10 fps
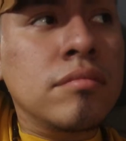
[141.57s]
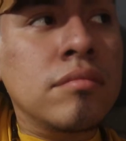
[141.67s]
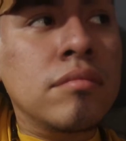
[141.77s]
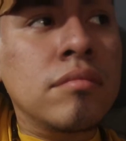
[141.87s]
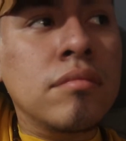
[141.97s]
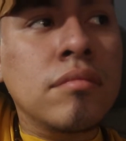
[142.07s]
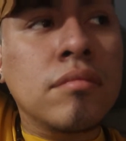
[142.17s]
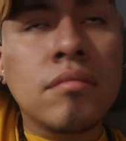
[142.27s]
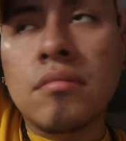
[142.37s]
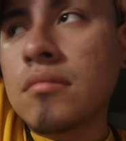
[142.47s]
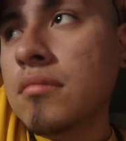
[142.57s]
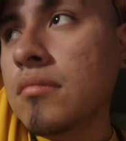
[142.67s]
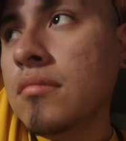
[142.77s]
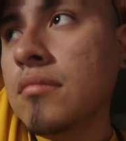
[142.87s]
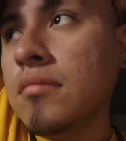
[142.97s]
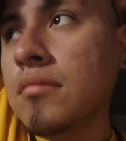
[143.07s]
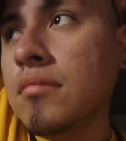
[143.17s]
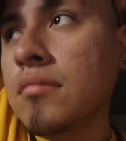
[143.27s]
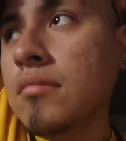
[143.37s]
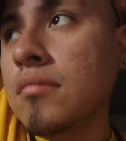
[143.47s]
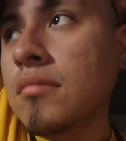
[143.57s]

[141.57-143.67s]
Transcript: (silence)